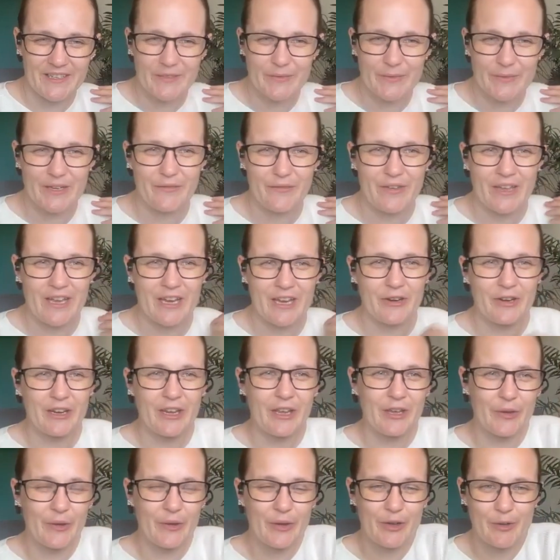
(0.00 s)
is one of our
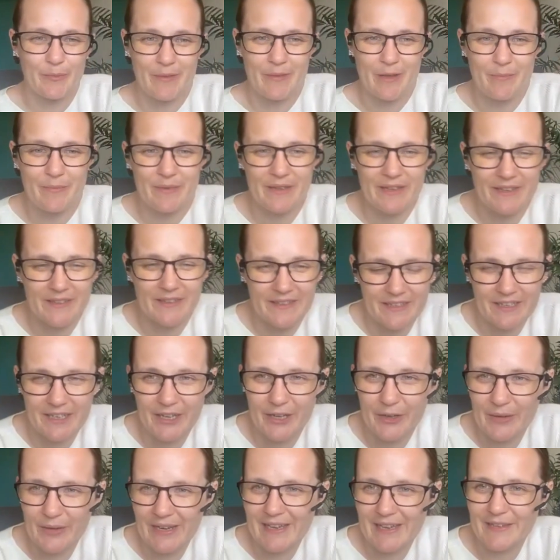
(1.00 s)
cohort members in
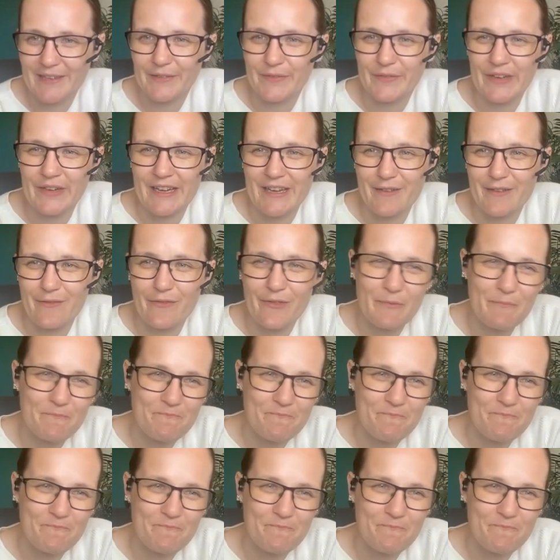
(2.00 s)
OLS 5.